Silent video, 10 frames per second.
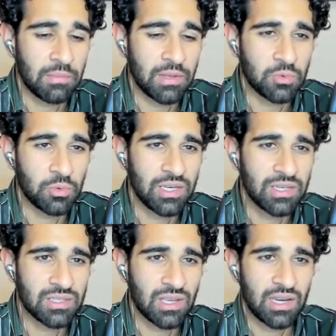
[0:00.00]
It's really
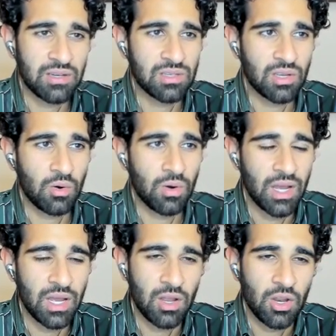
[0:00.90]
designed so
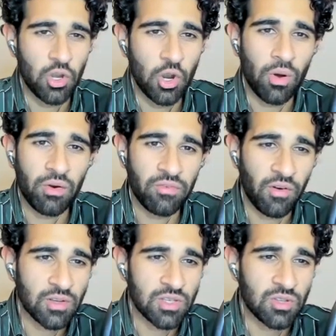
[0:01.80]
no one
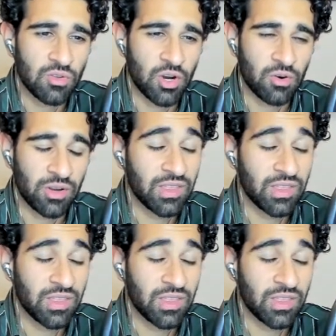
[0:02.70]
falls through